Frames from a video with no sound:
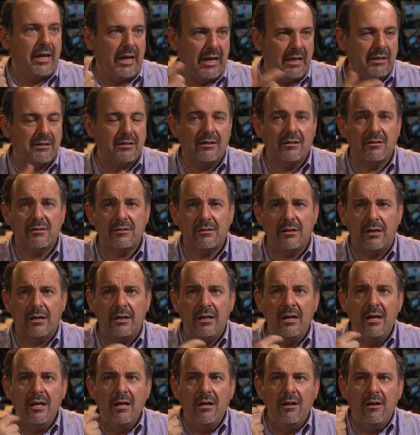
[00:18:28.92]

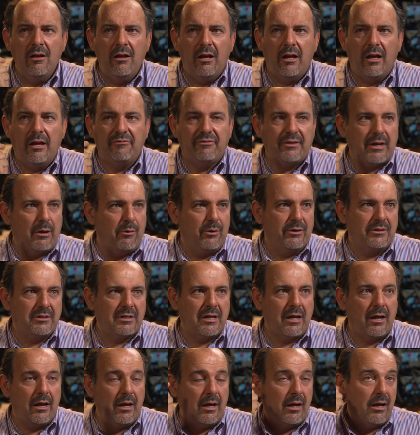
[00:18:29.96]
NTSC. If they were,
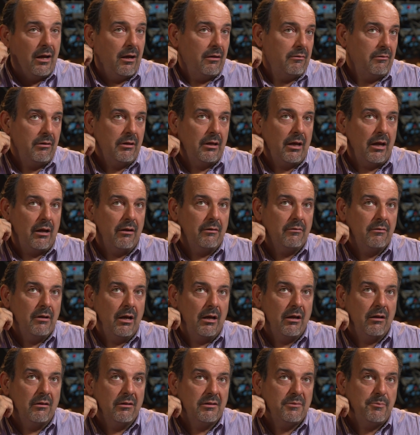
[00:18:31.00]

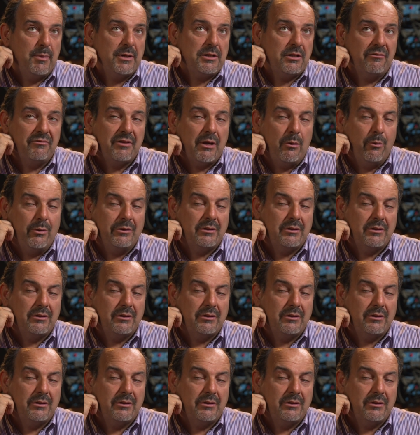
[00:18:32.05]
especially if they were